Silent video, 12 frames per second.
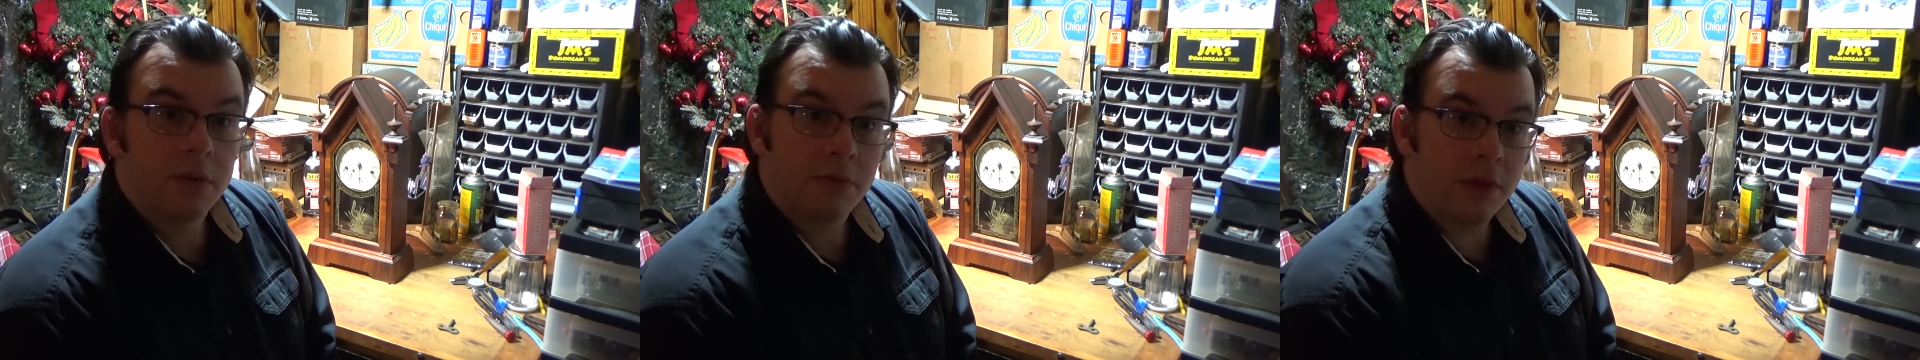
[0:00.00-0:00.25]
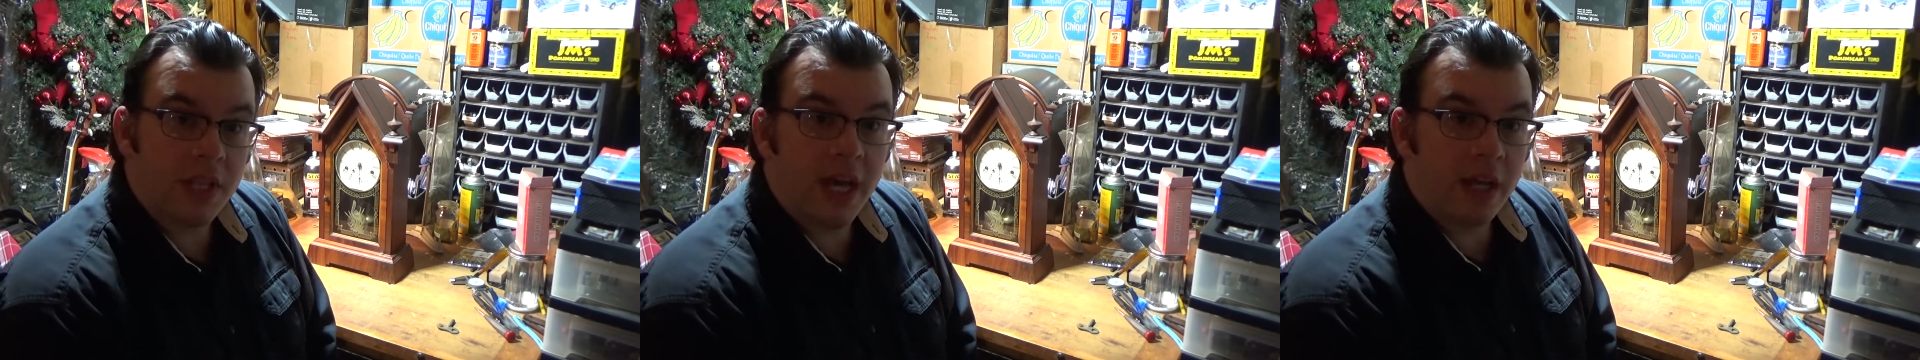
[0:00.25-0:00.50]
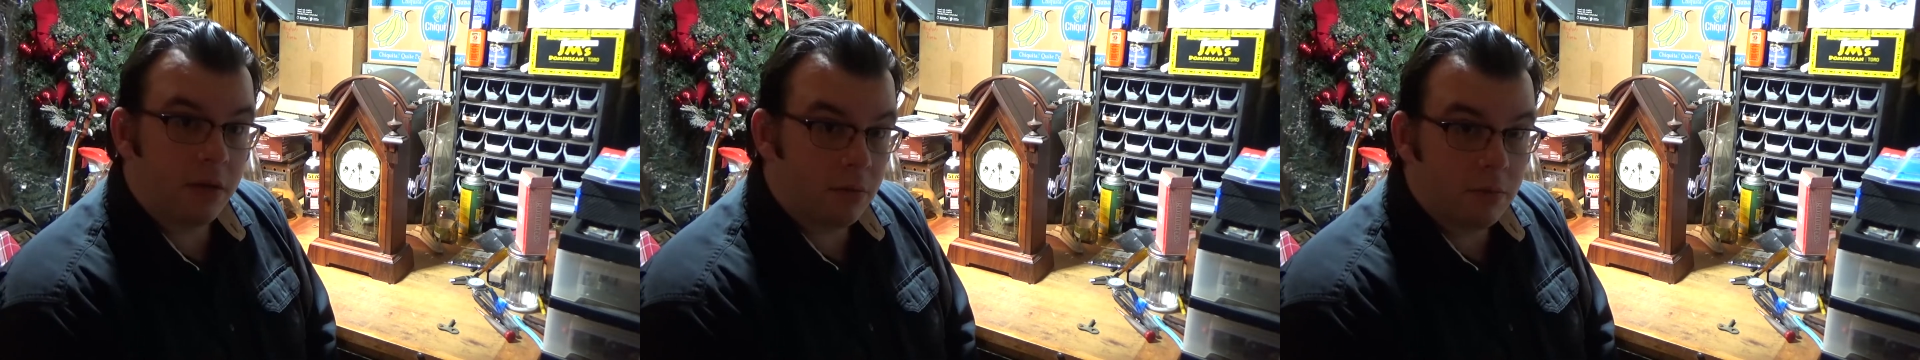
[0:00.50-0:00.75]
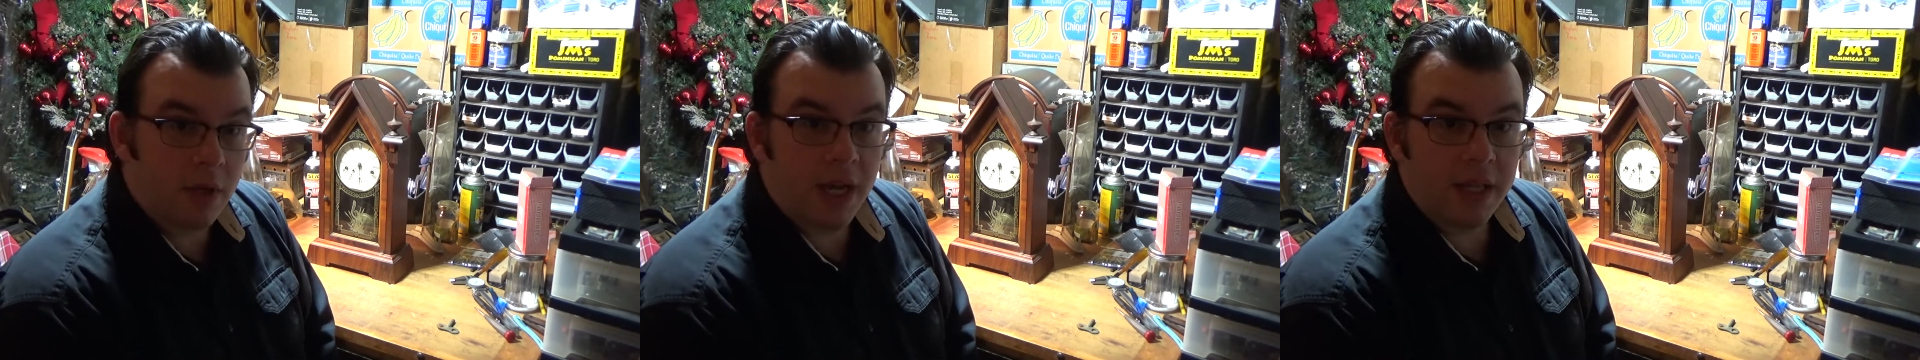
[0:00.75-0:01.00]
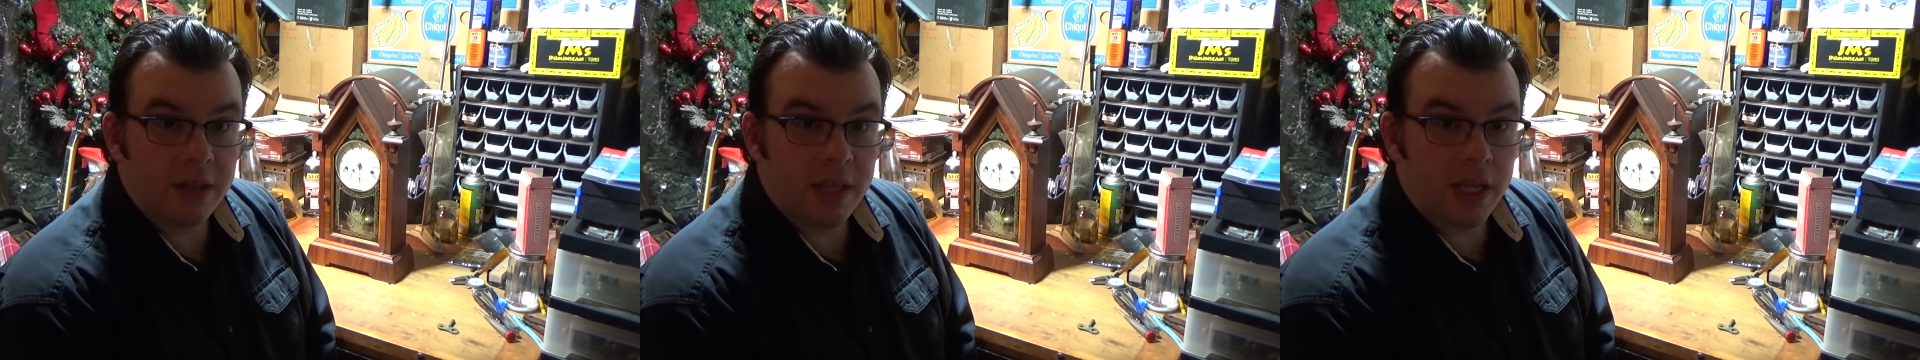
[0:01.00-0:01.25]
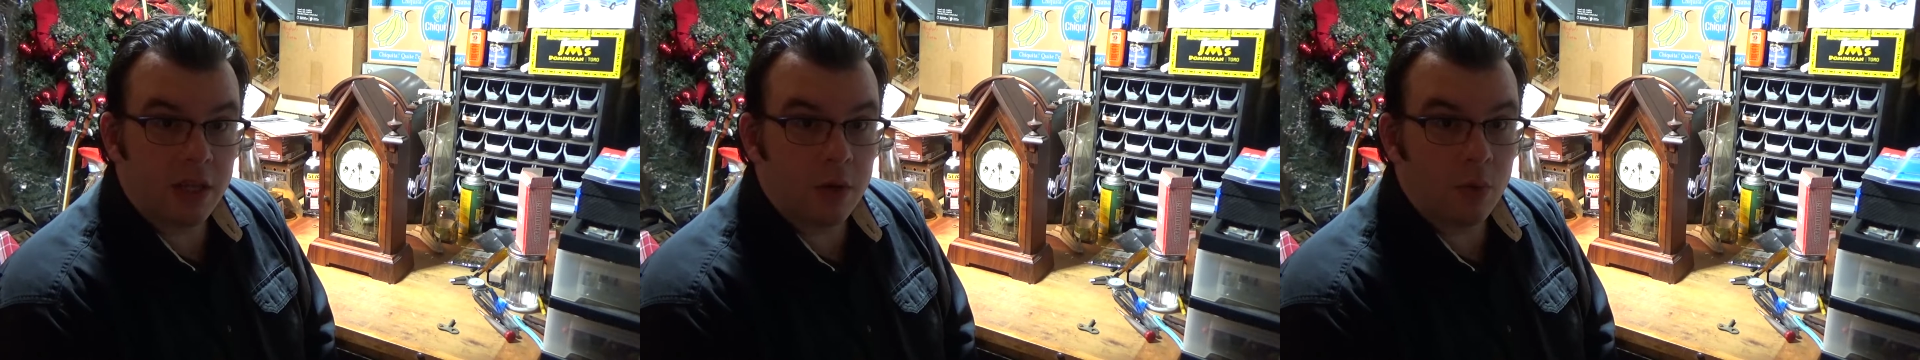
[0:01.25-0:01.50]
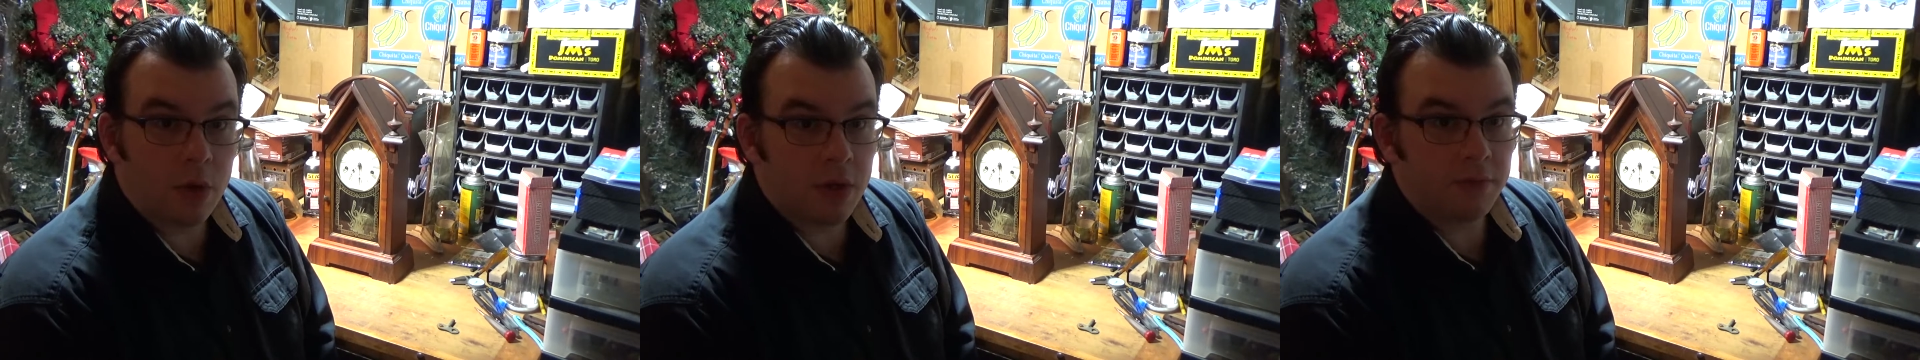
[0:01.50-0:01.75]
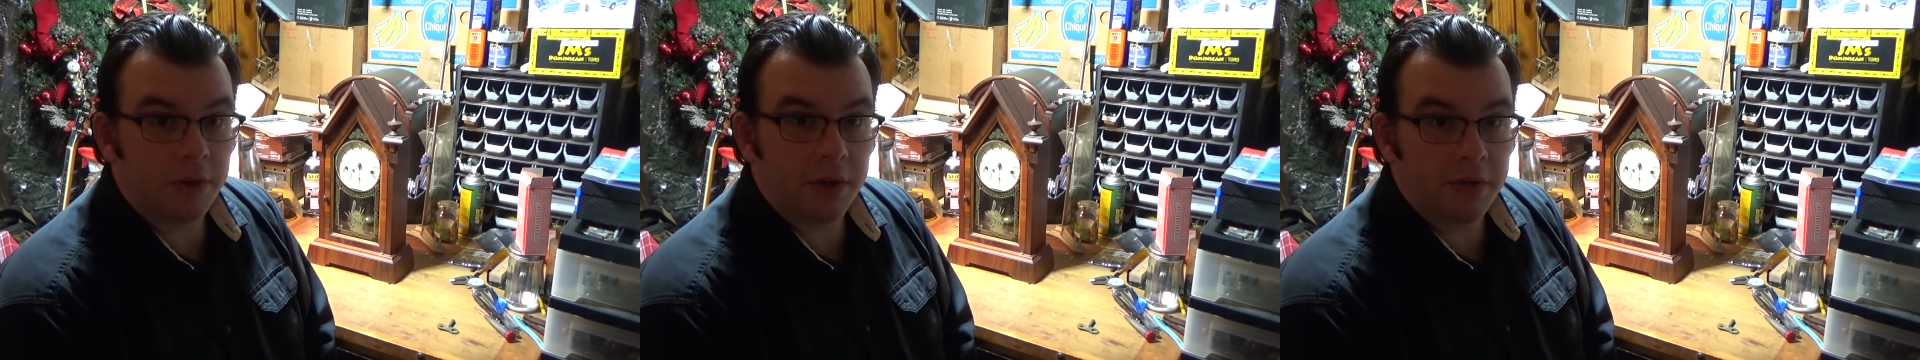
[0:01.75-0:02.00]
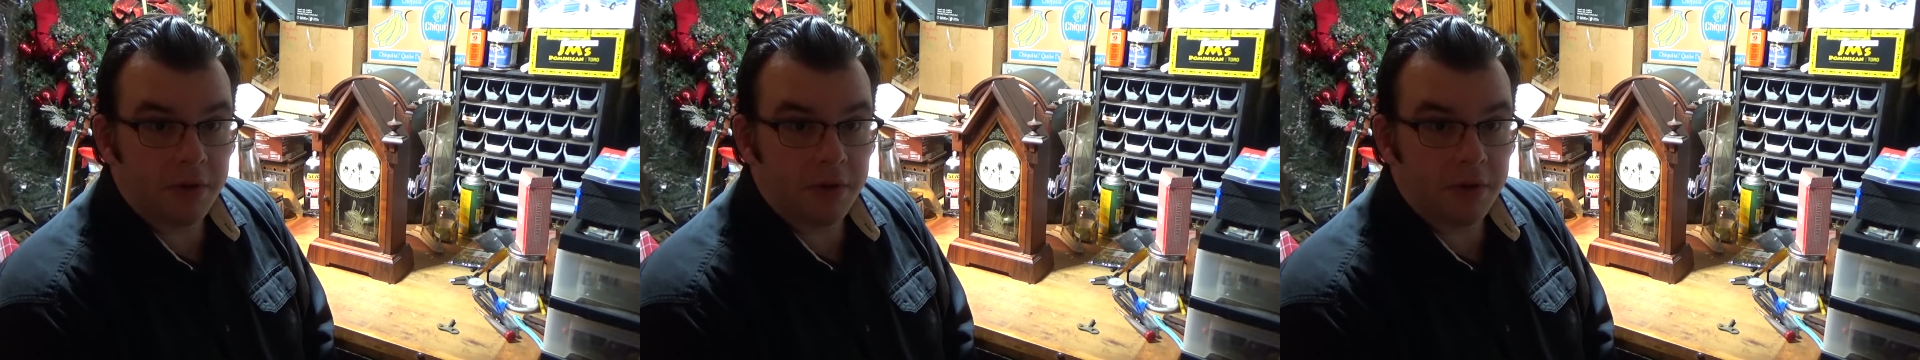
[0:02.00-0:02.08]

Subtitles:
For that, I thank you all very,